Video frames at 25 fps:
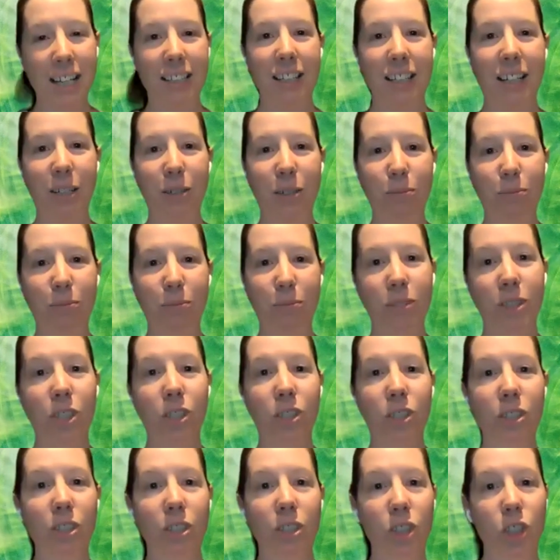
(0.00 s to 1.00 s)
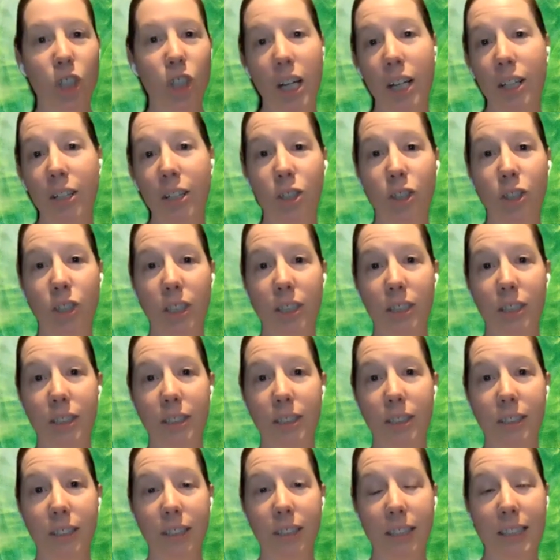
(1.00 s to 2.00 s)
the challenge
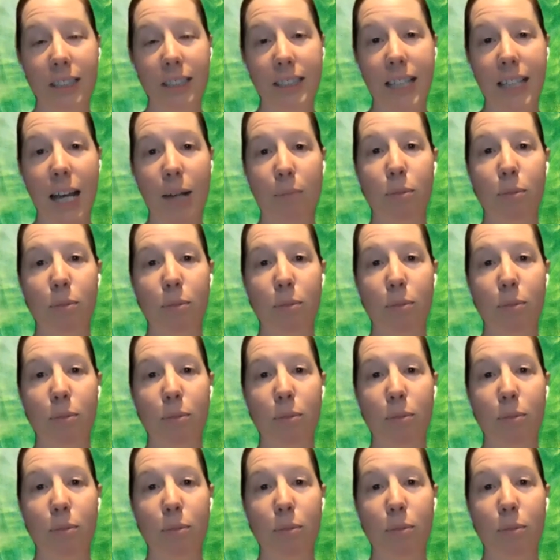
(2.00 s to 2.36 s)
that's